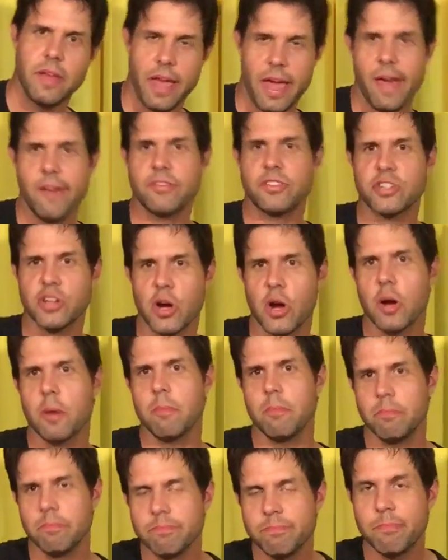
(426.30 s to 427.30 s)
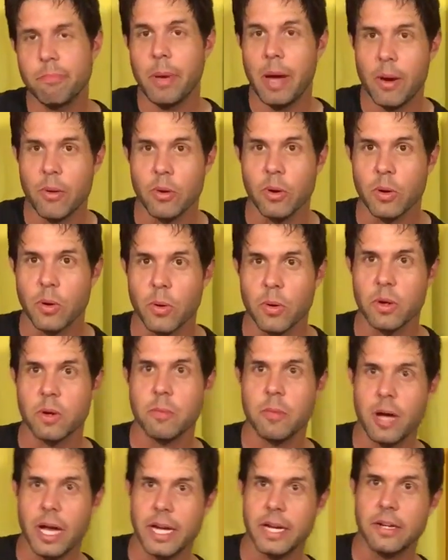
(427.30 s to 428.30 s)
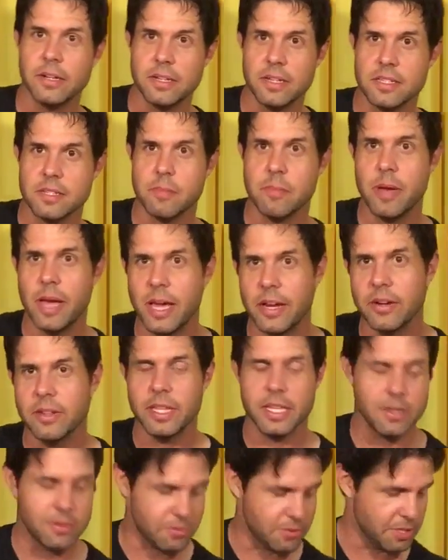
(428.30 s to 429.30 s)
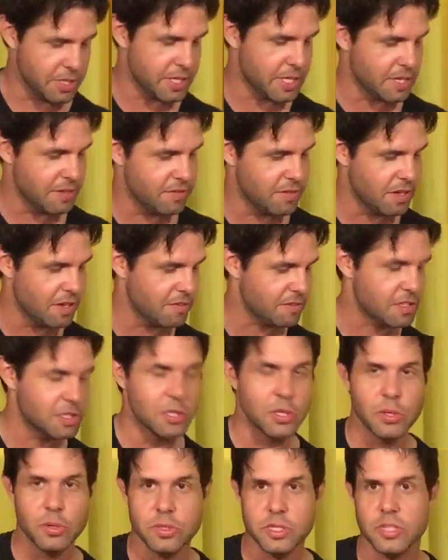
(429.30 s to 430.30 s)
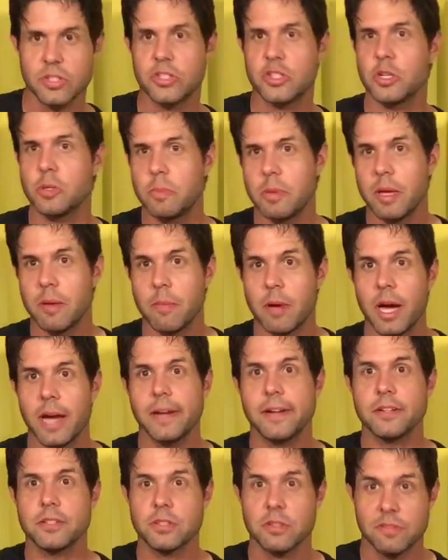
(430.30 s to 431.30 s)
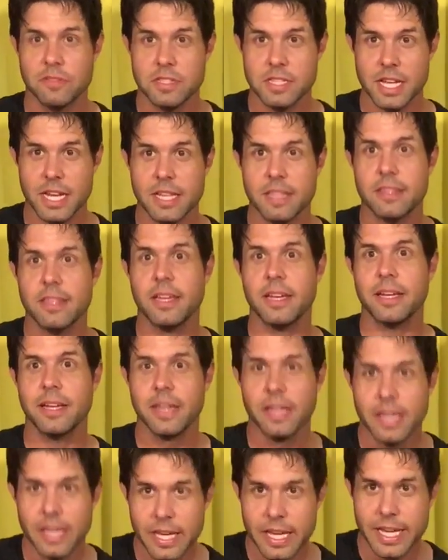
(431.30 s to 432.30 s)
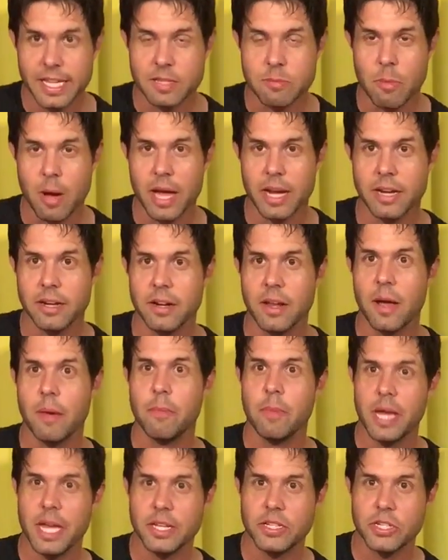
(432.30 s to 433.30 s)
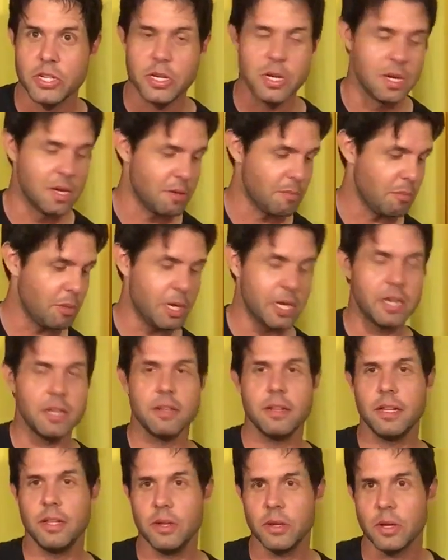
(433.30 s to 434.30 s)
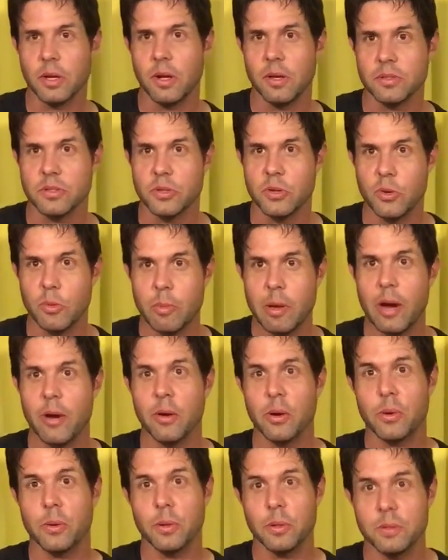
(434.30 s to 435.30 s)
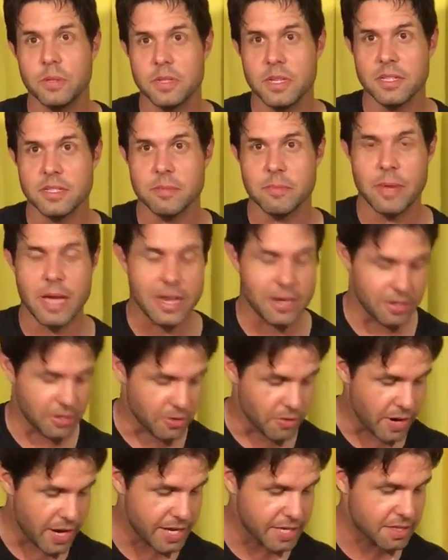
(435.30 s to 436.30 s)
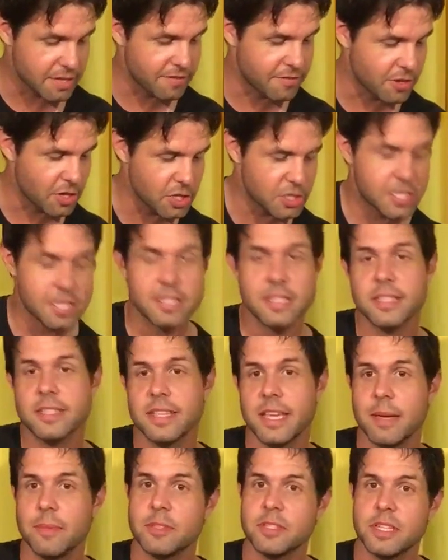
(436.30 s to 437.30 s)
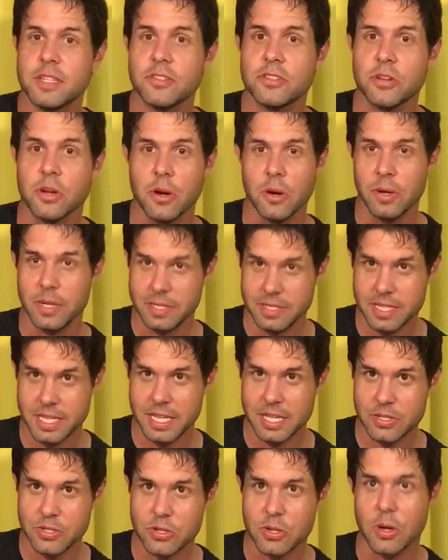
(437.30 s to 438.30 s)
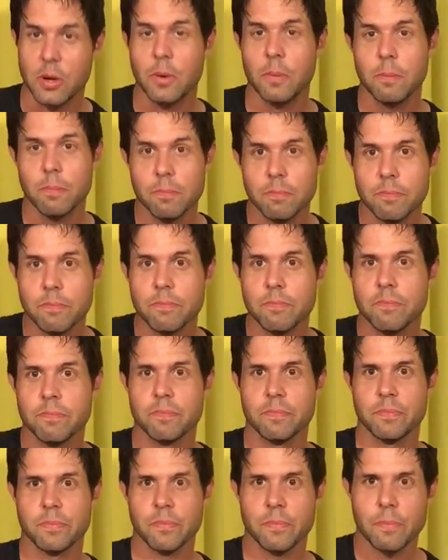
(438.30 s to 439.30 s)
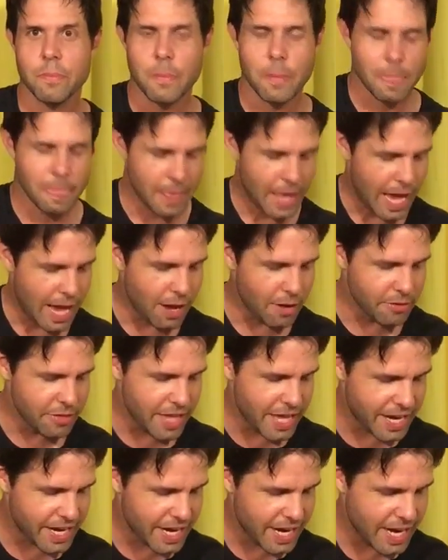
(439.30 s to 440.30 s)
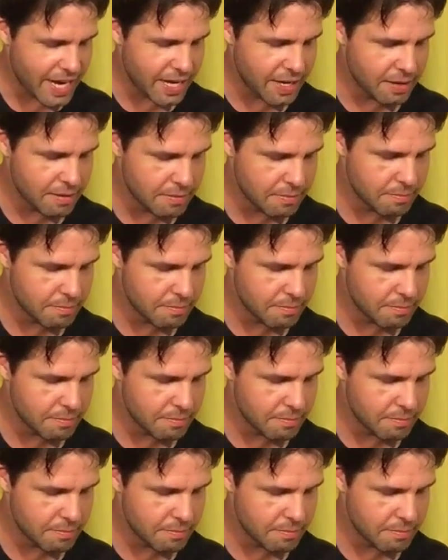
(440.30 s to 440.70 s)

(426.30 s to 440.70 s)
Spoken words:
F sharp, power chord or minor, doesn't matter, they don't really give enough clues. It should be a minor, so if it's anything, it's minor, not major, but you could also do a power chord. Doesn't matter. Great. The verse is the same as intro, as the intro. How that guy?